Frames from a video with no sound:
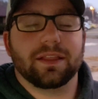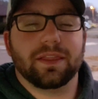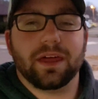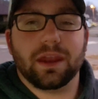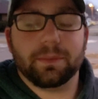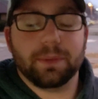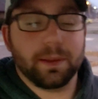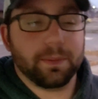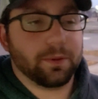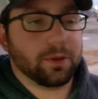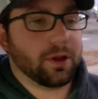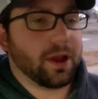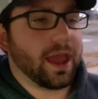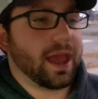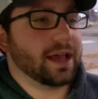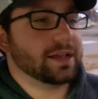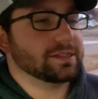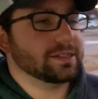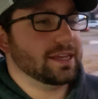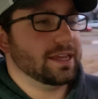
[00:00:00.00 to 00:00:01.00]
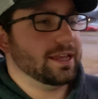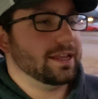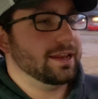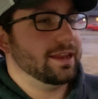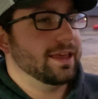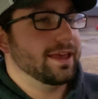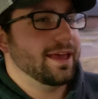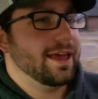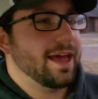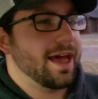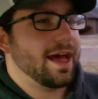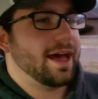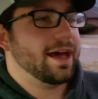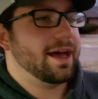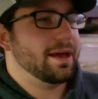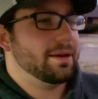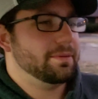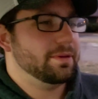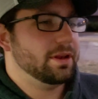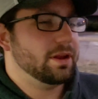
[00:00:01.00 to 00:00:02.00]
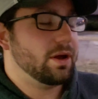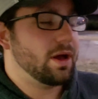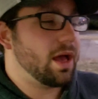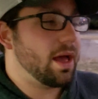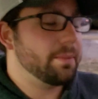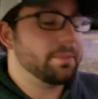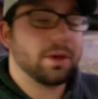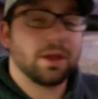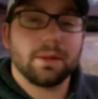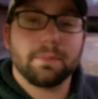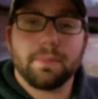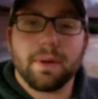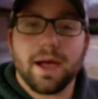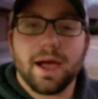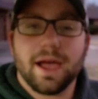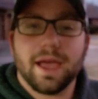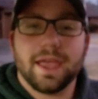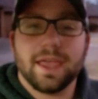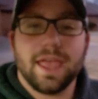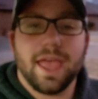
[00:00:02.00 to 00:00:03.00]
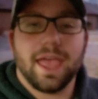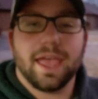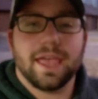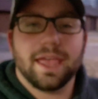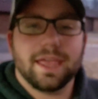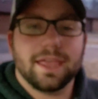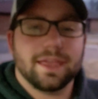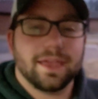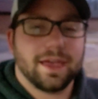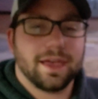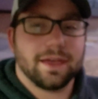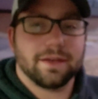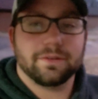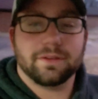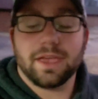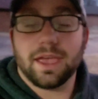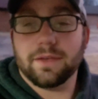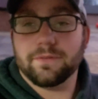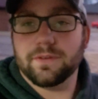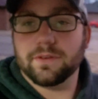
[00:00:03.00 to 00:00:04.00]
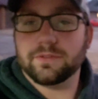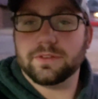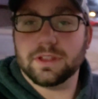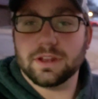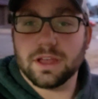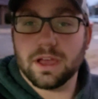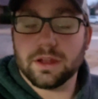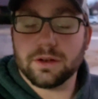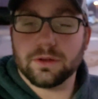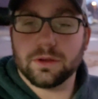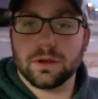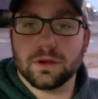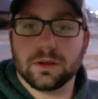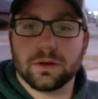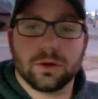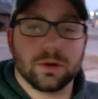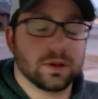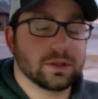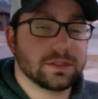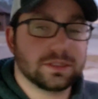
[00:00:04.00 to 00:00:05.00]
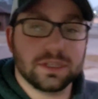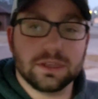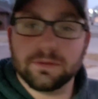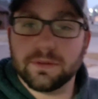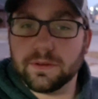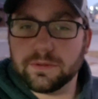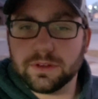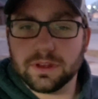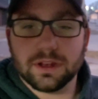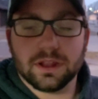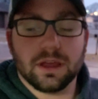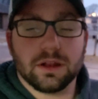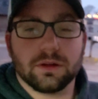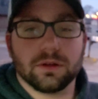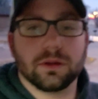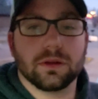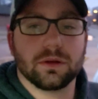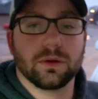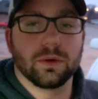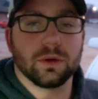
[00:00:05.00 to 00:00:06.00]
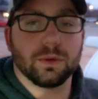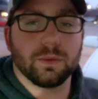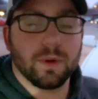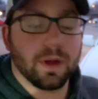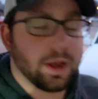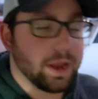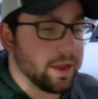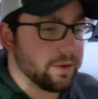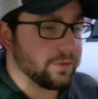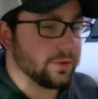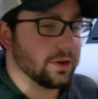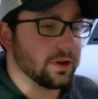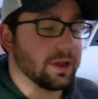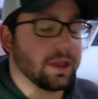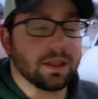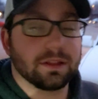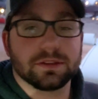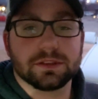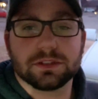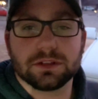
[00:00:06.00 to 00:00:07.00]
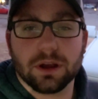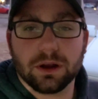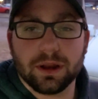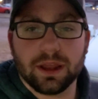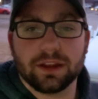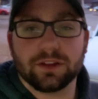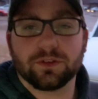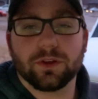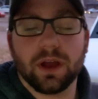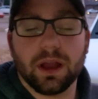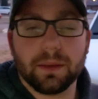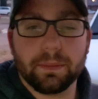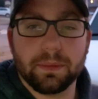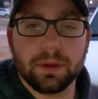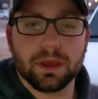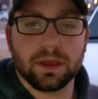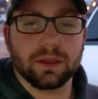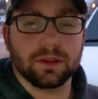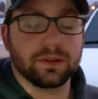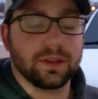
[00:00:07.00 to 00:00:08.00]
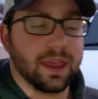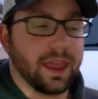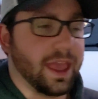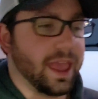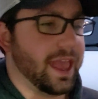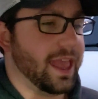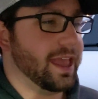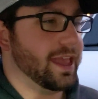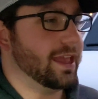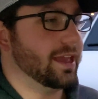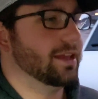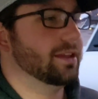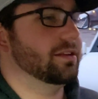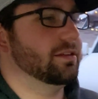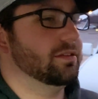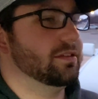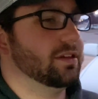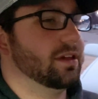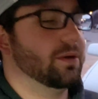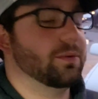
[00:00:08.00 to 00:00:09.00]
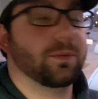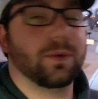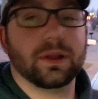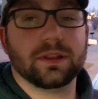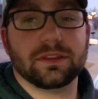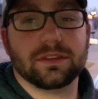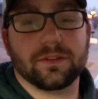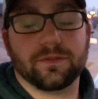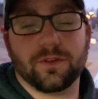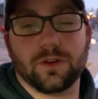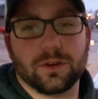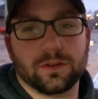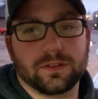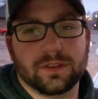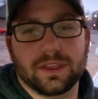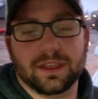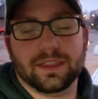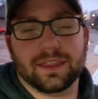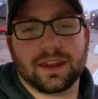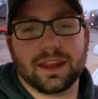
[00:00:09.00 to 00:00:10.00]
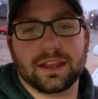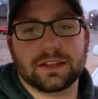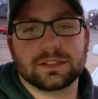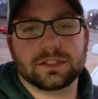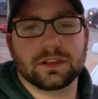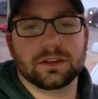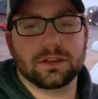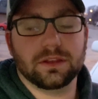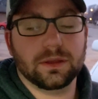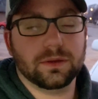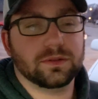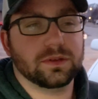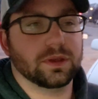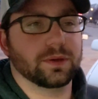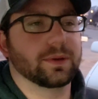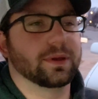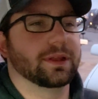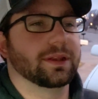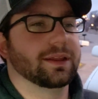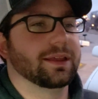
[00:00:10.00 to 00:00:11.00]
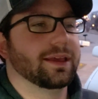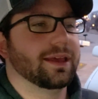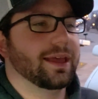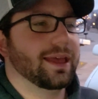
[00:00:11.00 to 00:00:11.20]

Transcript: a lot of people are asking, I'm going to buy a K1500 or a C1500 or whatever and start a truck build, and what's the first thing that I should do to it?